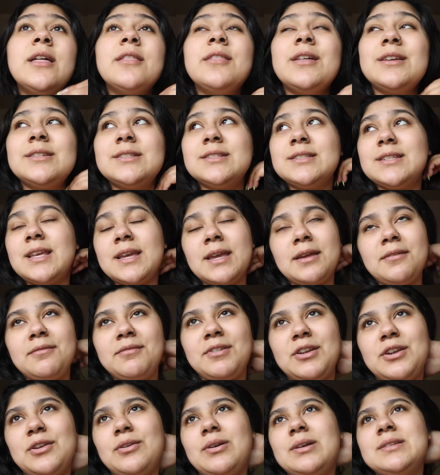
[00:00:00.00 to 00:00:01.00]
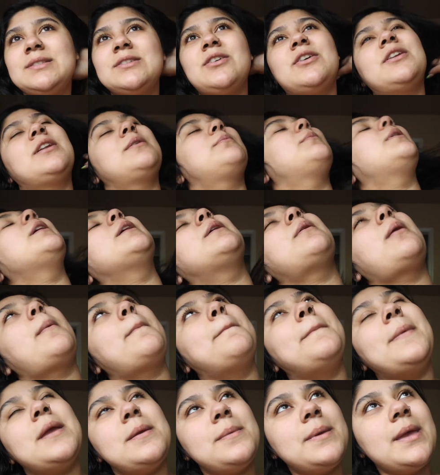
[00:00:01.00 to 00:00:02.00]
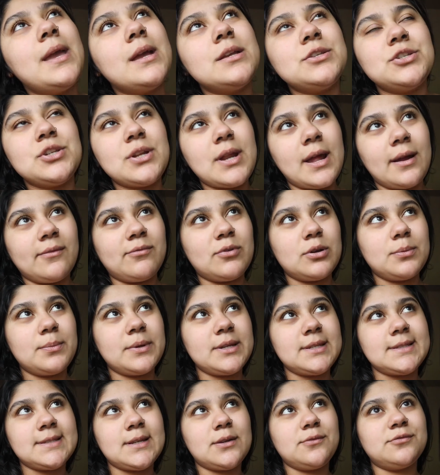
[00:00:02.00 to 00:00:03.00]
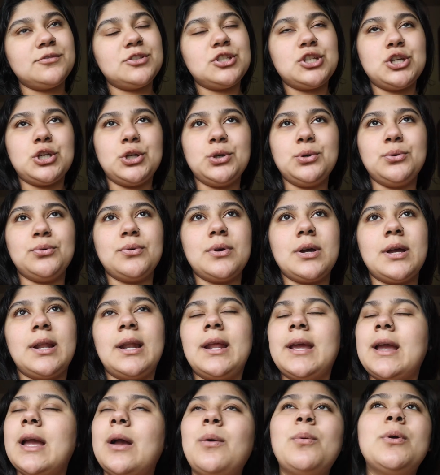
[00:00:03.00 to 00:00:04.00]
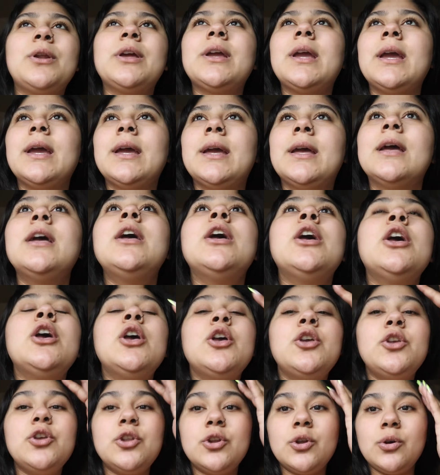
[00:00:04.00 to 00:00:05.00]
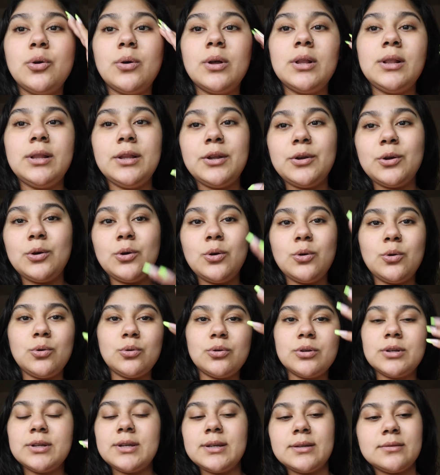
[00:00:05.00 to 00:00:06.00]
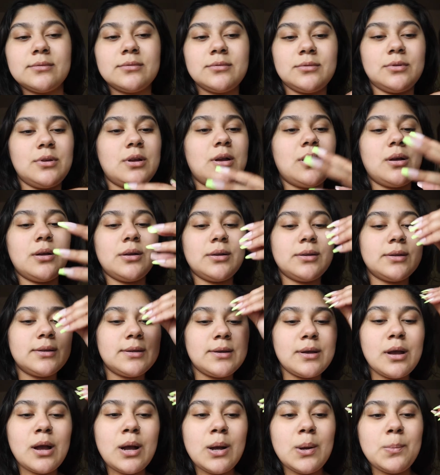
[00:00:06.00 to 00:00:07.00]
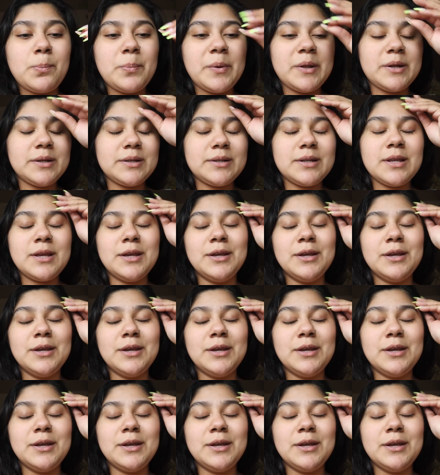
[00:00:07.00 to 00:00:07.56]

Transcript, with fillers: that's the second video I saw and I'm like, maybe I should hop on myself too. Like I want to get, you know, a little up and